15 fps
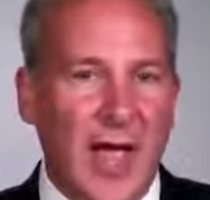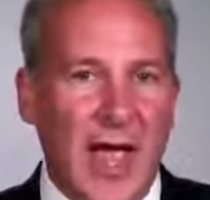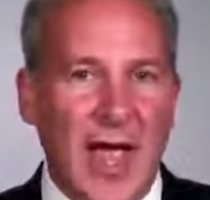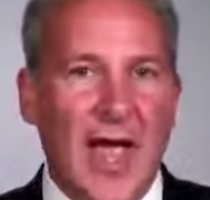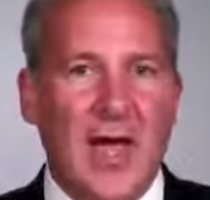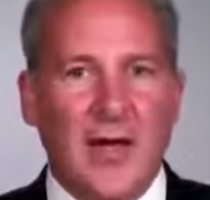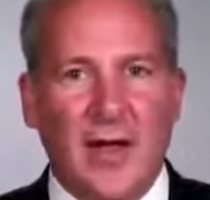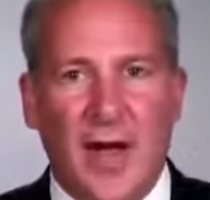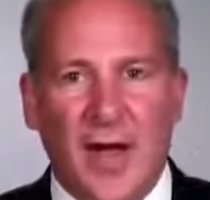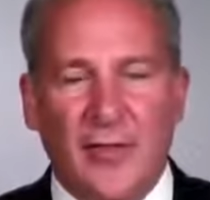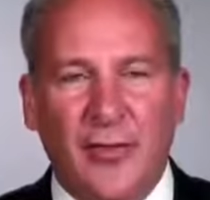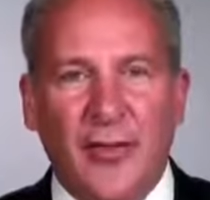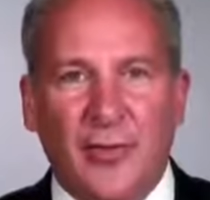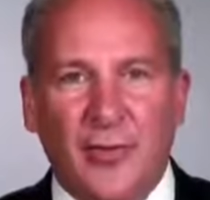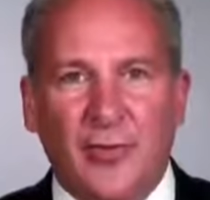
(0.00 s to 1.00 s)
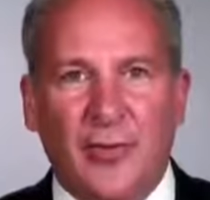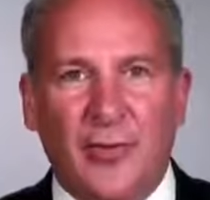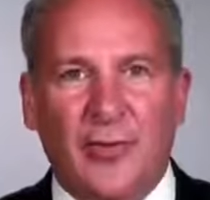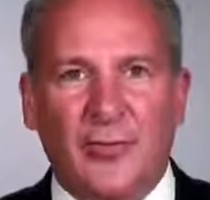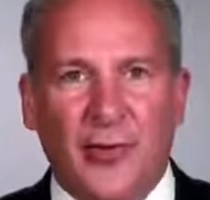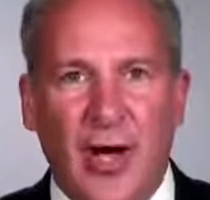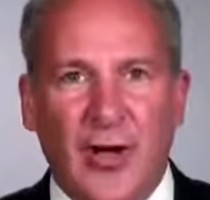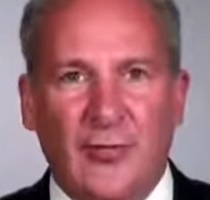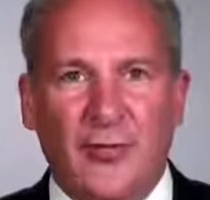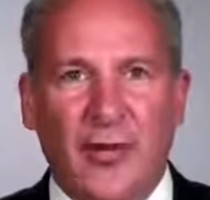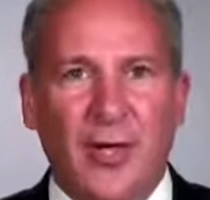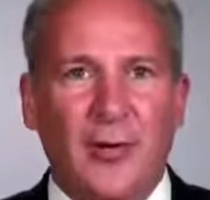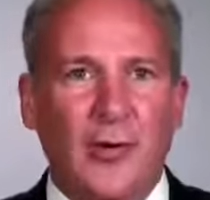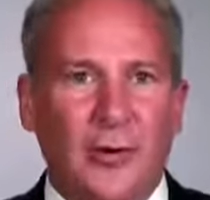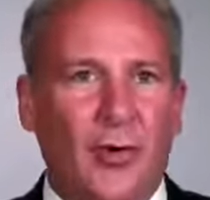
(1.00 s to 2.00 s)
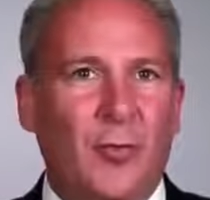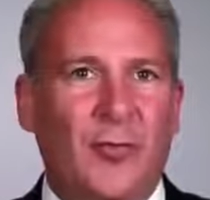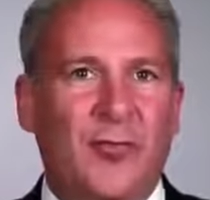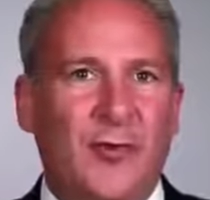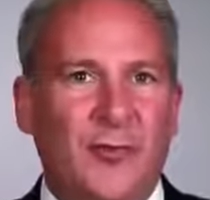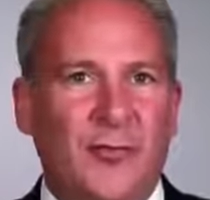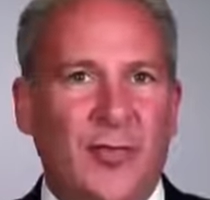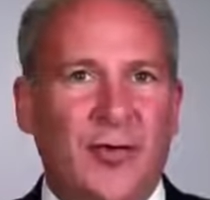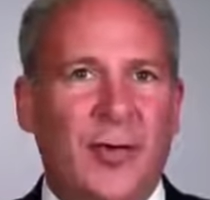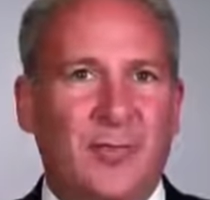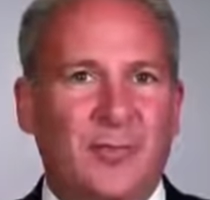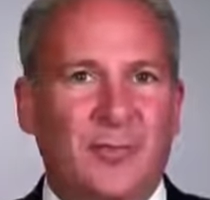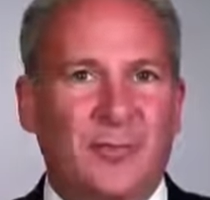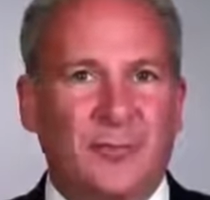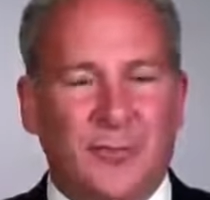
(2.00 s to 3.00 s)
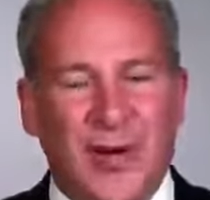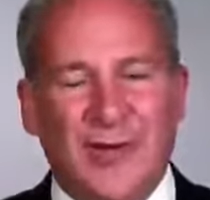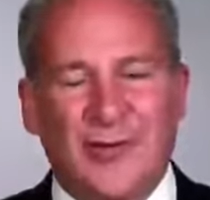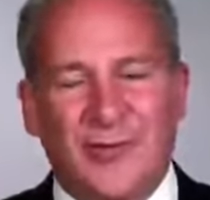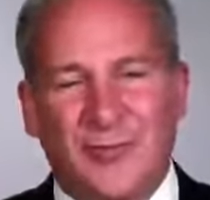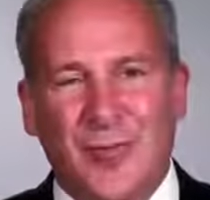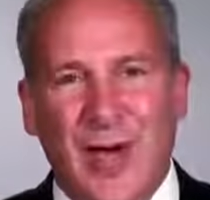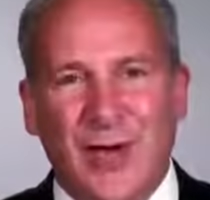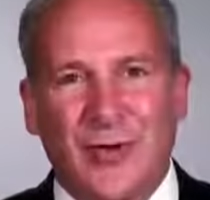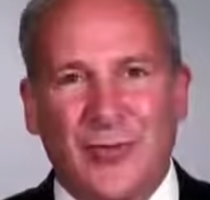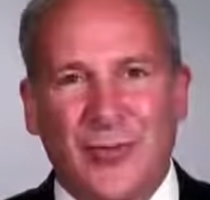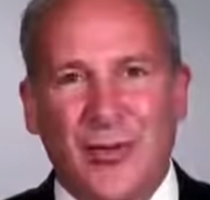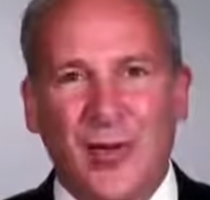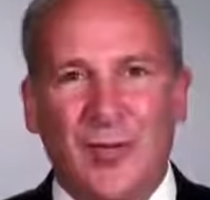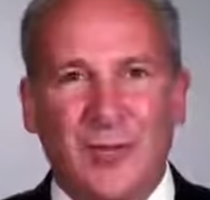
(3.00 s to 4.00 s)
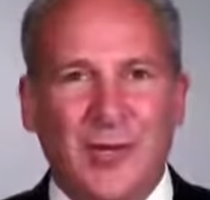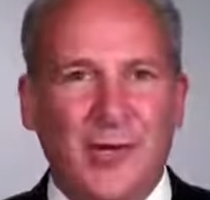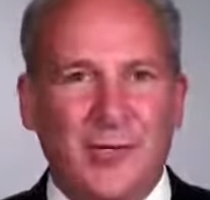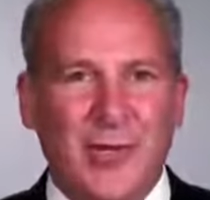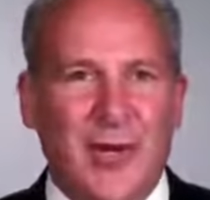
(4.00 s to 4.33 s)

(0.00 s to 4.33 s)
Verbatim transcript: And I think you can trust Euro Pacific precious metals because,